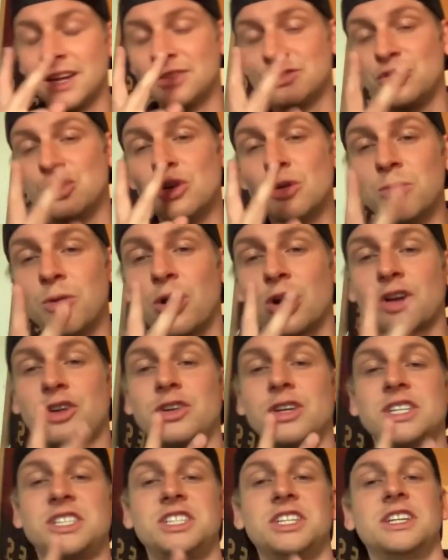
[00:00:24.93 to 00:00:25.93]
Two more,
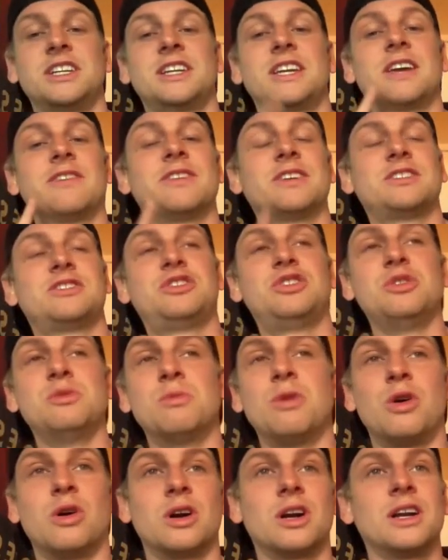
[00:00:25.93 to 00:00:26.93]
Christian. Give us two
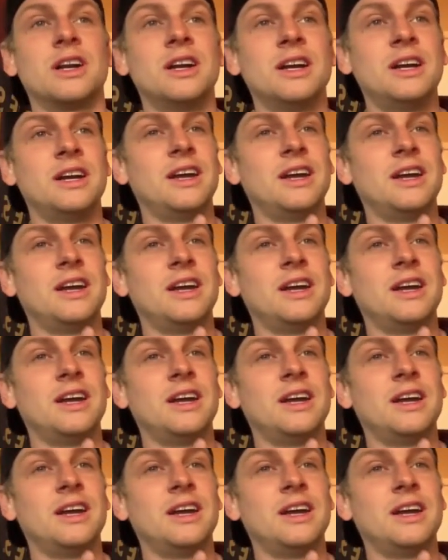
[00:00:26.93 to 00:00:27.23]
more.